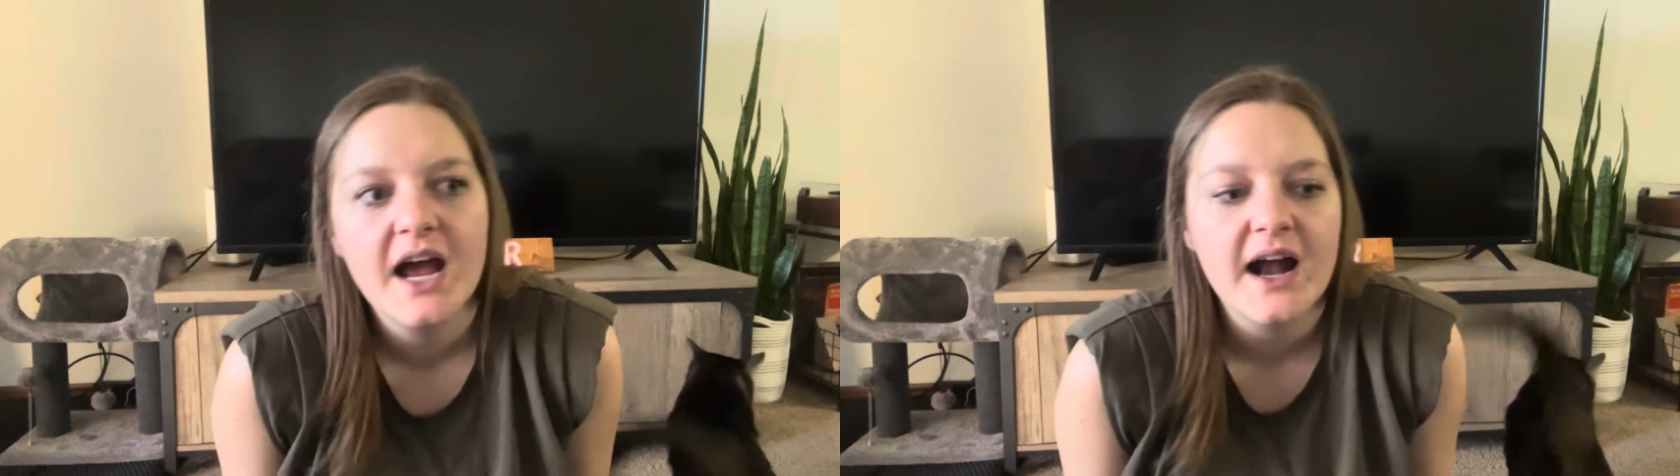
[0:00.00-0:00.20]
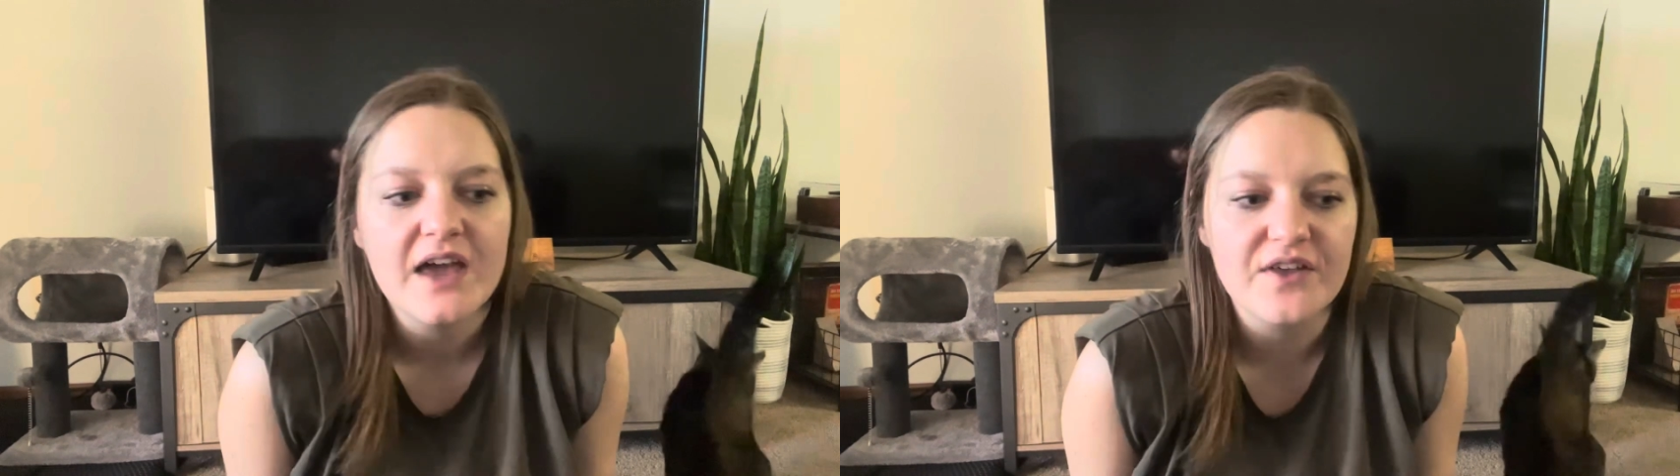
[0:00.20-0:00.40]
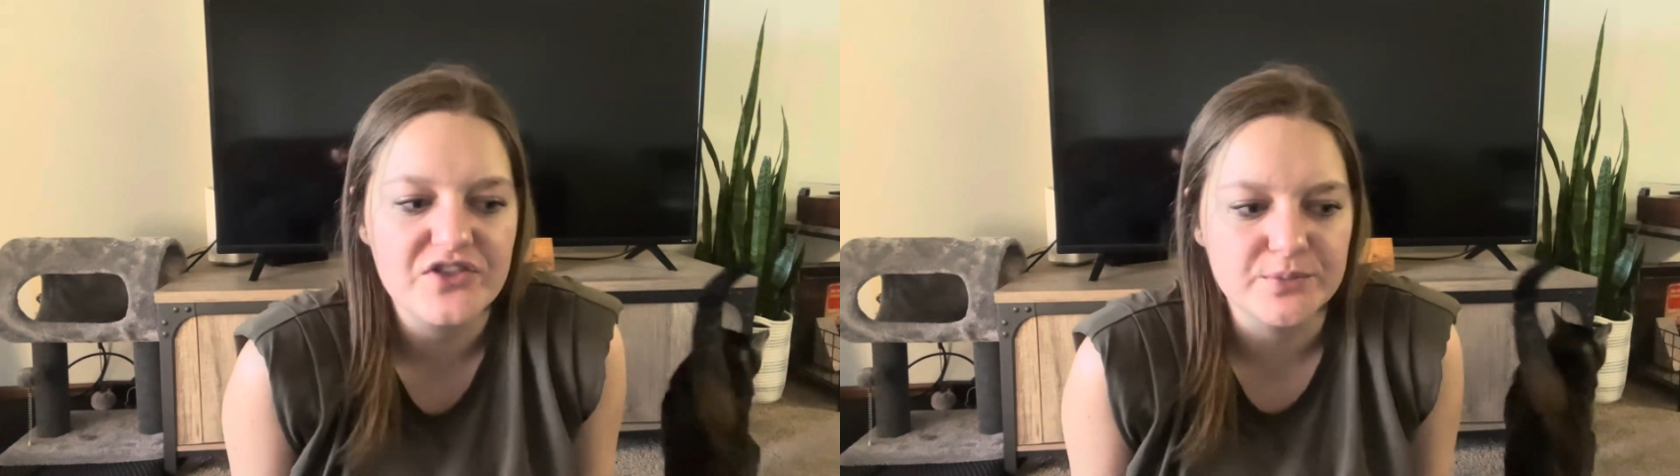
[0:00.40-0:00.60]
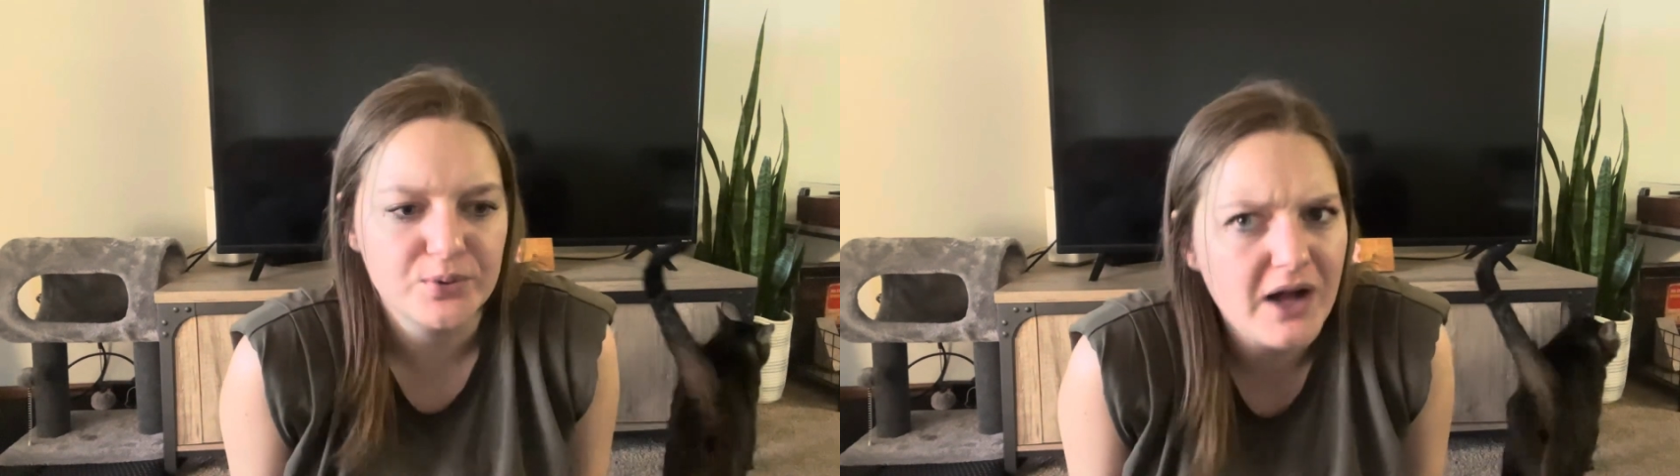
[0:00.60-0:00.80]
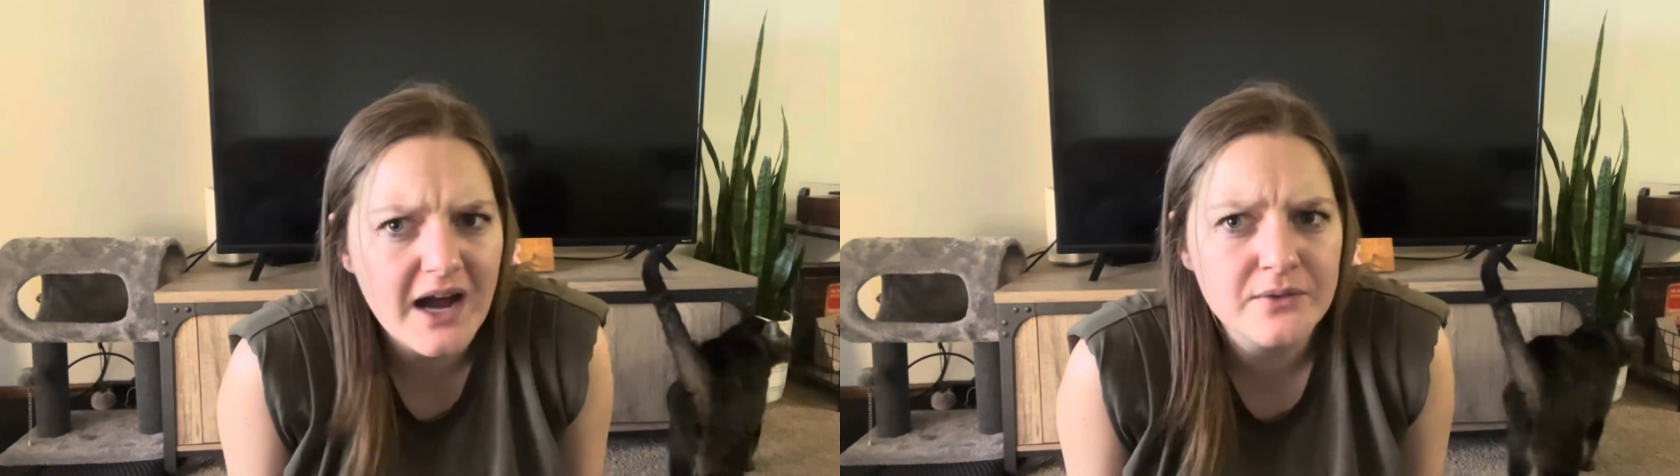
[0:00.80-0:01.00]
I thought the
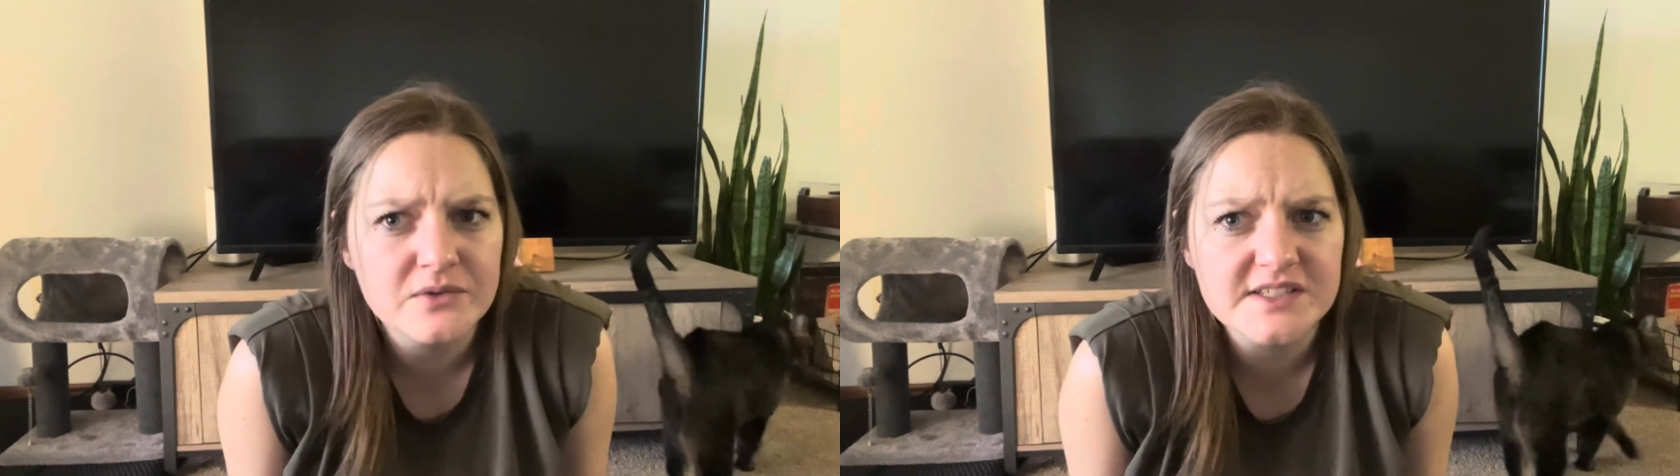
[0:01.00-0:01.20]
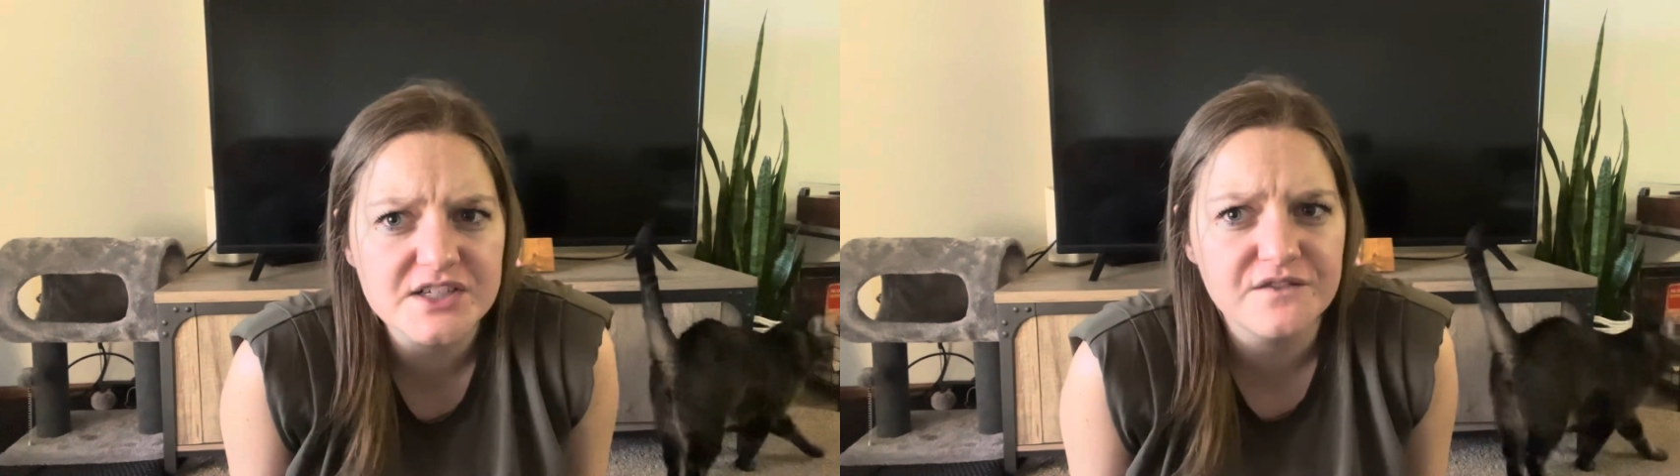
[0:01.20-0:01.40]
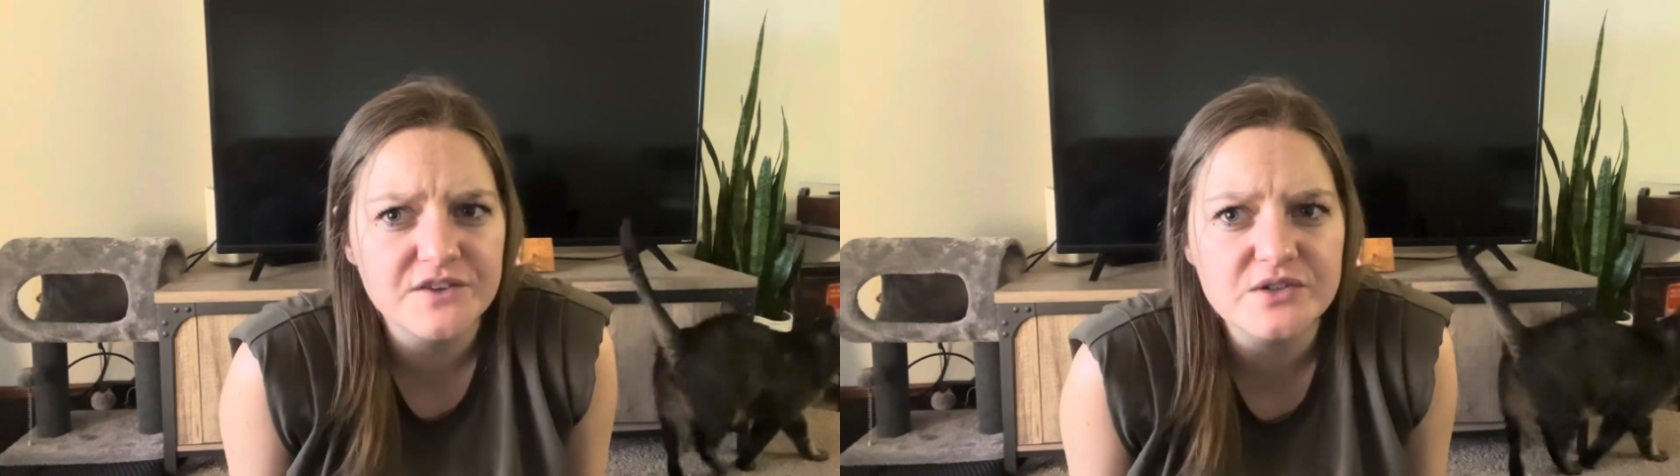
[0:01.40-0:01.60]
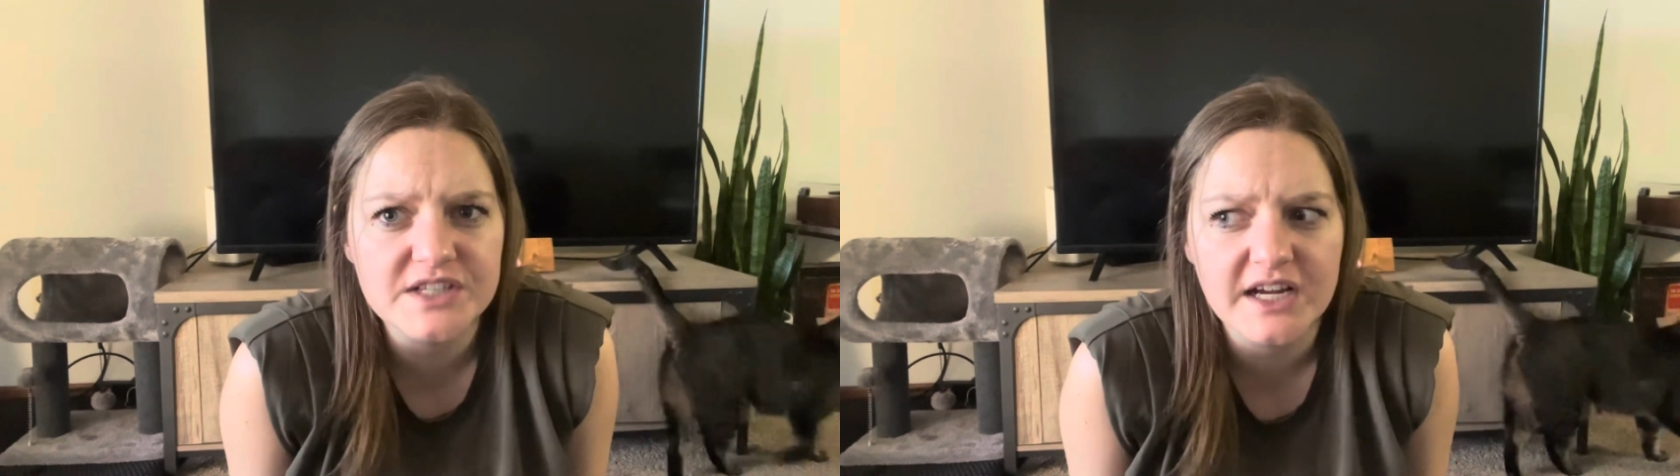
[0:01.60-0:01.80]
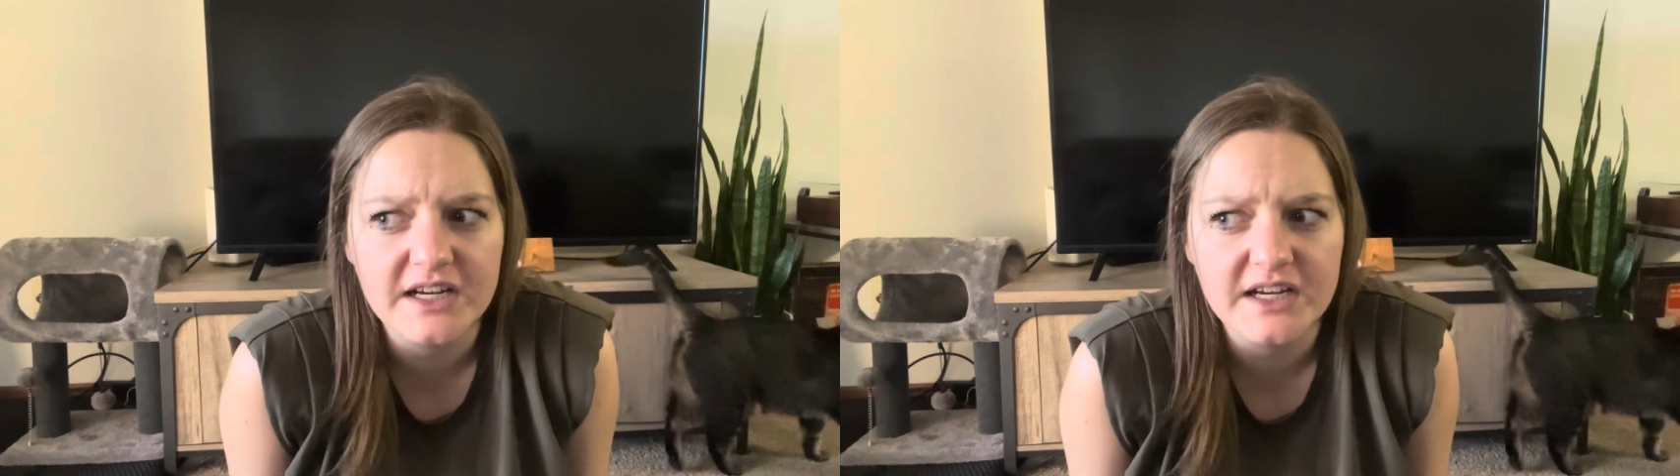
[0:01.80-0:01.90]
plot was confusing